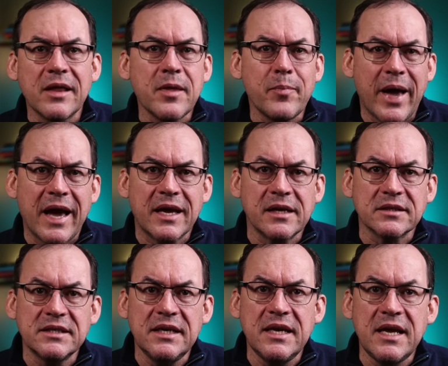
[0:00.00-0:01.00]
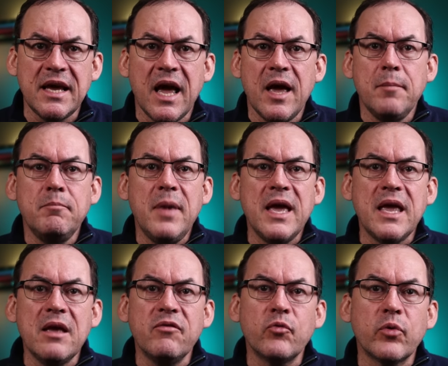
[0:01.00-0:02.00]
on the back LCD,
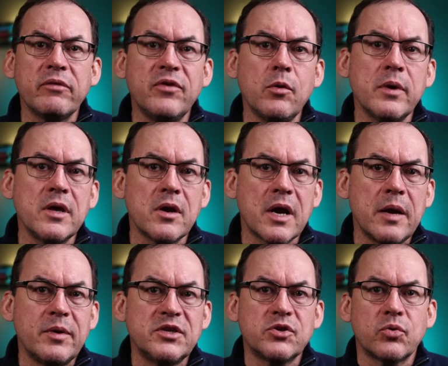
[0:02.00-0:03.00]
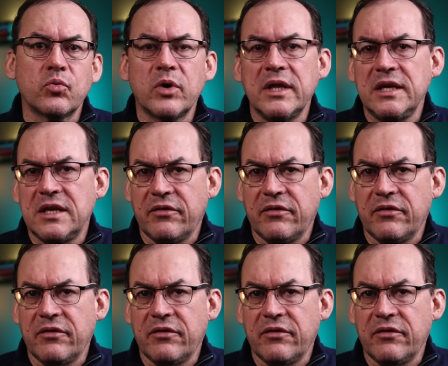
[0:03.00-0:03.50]
making reviewing your image really